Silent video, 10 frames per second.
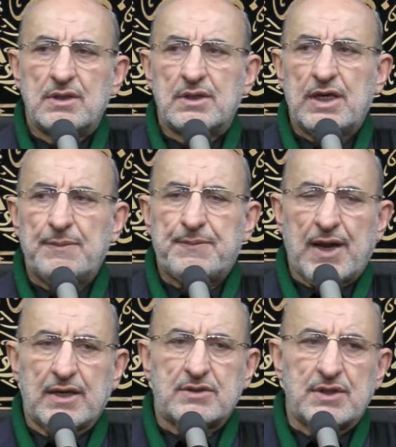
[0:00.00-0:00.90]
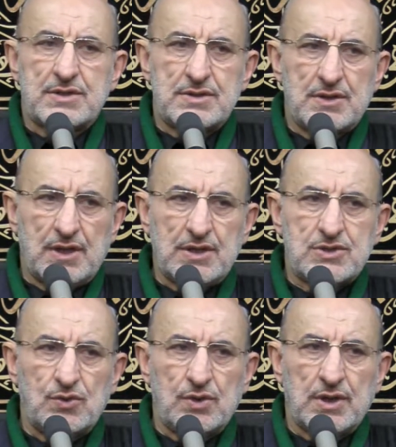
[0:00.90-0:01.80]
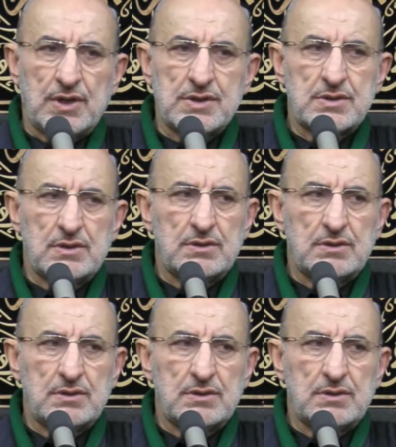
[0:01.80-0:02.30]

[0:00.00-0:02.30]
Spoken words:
they practice these two things.